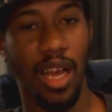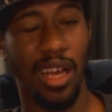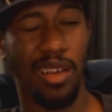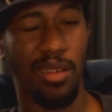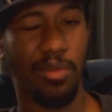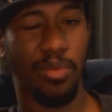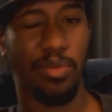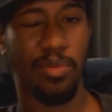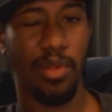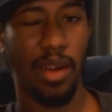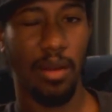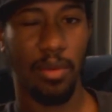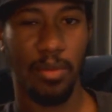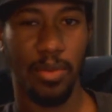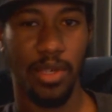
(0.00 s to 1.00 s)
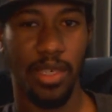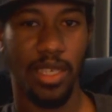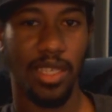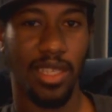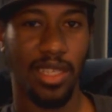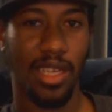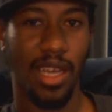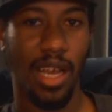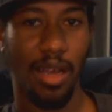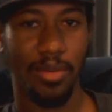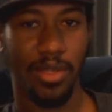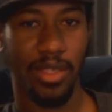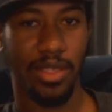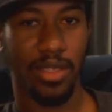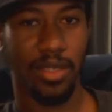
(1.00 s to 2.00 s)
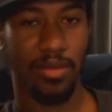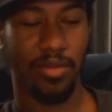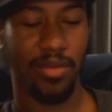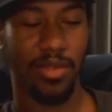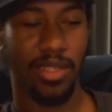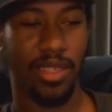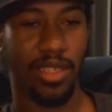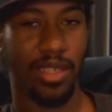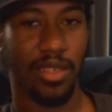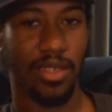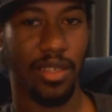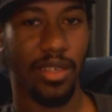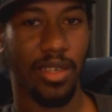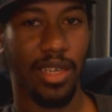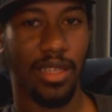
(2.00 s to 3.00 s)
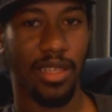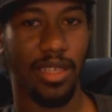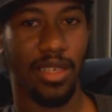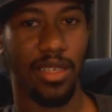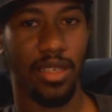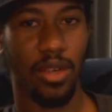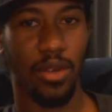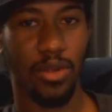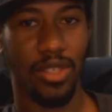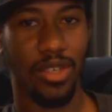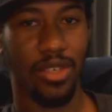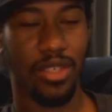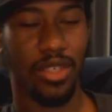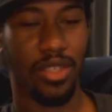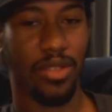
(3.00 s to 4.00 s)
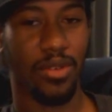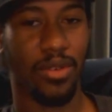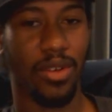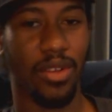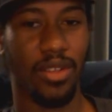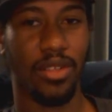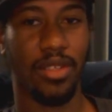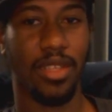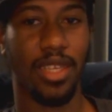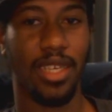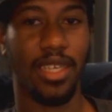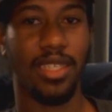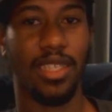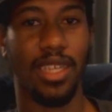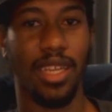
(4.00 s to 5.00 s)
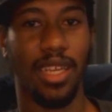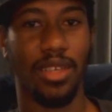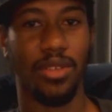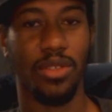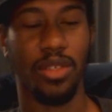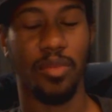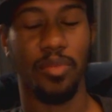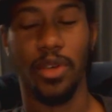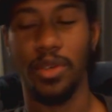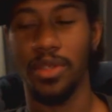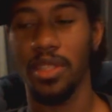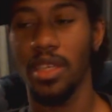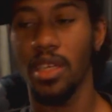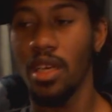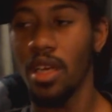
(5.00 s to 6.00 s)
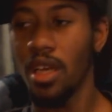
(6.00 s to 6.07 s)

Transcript: I'll probably put it at the top so you, you know, you don't have to go searching through all those links that I usually post,